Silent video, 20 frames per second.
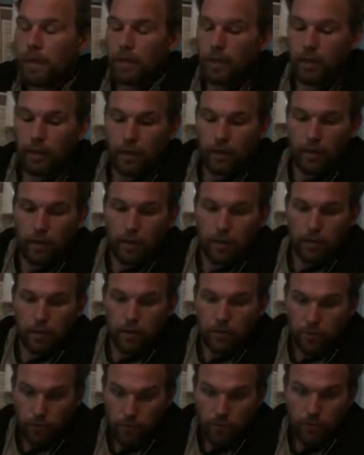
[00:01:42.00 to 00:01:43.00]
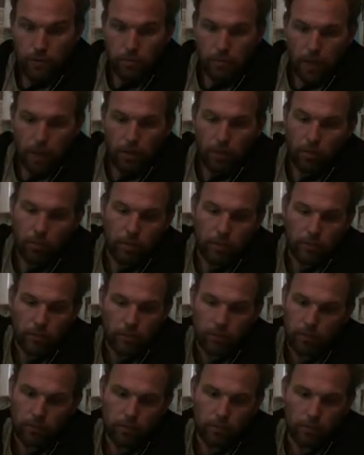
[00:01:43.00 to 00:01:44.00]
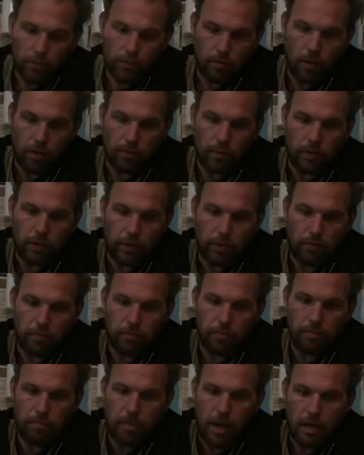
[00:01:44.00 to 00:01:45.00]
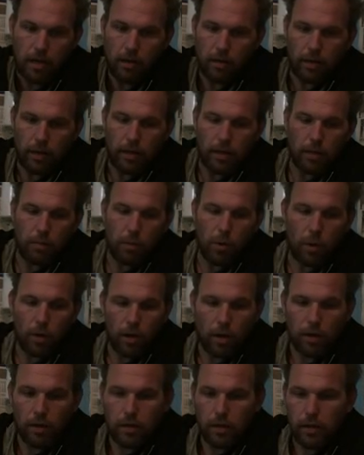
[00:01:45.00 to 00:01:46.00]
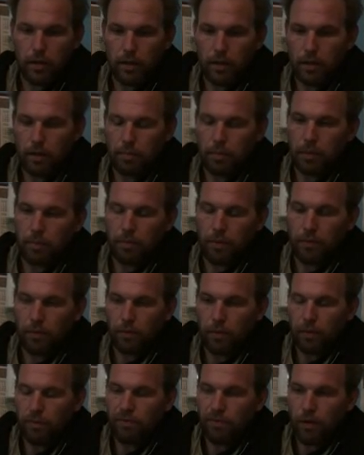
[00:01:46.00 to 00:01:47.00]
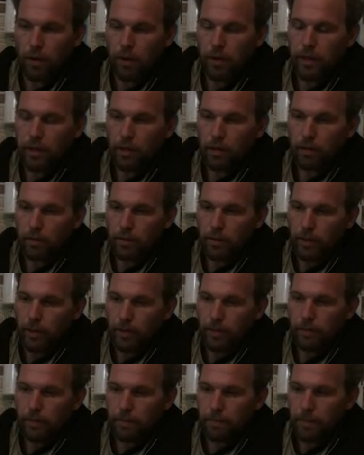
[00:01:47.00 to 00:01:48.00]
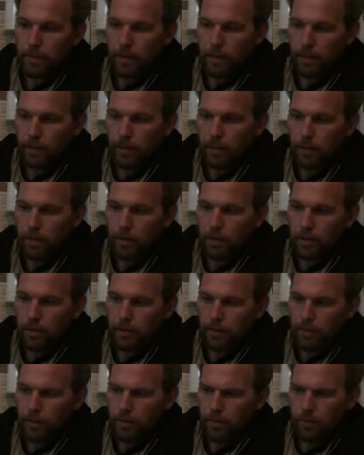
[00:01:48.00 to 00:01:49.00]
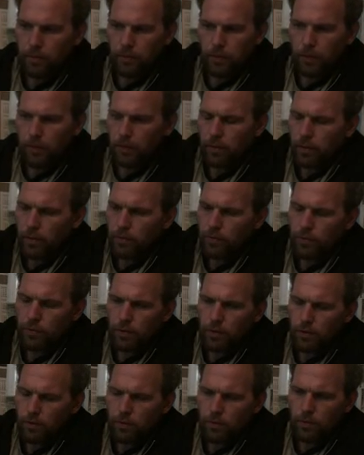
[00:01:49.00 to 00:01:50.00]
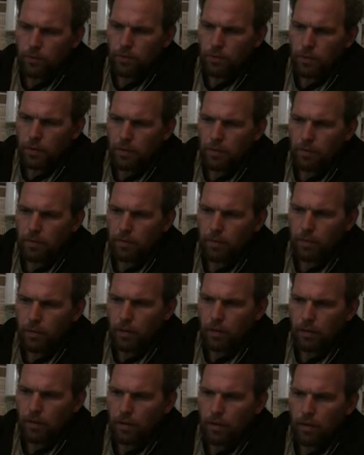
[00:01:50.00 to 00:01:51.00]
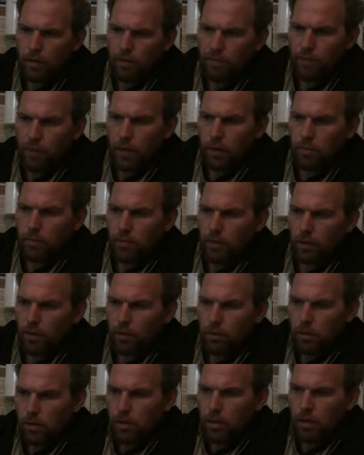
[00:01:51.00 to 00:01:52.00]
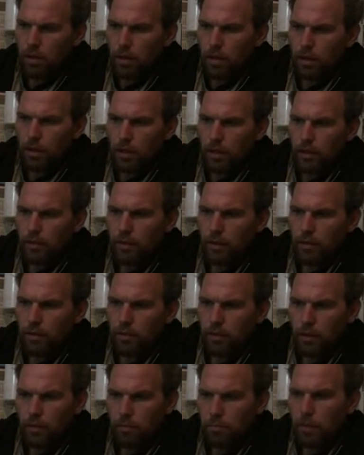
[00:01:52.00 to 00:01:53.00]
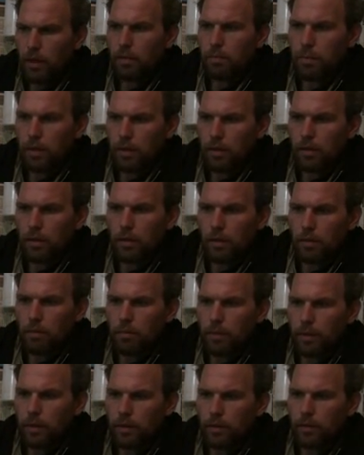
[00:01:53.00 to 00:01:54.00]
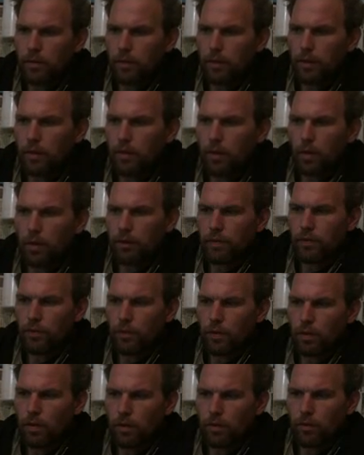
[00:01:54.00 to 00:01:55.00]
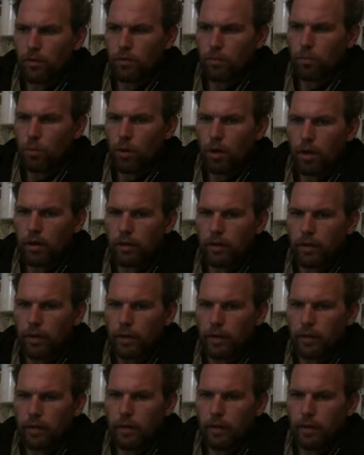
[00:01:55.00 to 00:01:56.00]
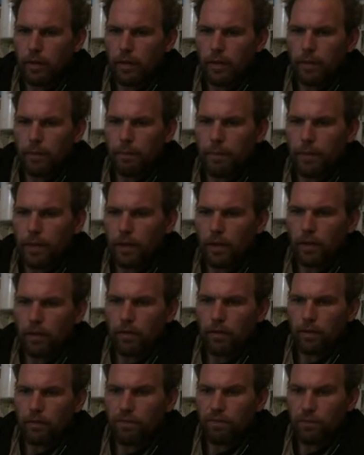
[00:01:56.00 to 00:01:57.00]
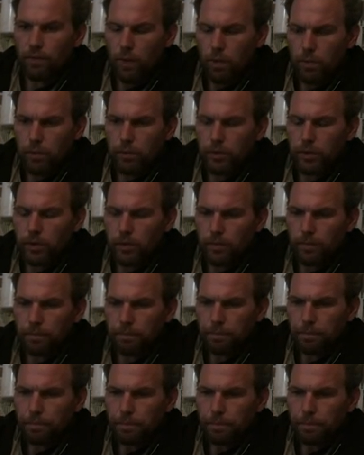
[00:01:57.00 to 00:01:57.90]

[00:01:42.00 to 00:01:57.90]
Yeah, because the metal was not really metal anymore. It had been through a fire, right? And then there was other incidences with like frames that looked kind of like they might be good, but it had obviously gotten some water in it and had frozen.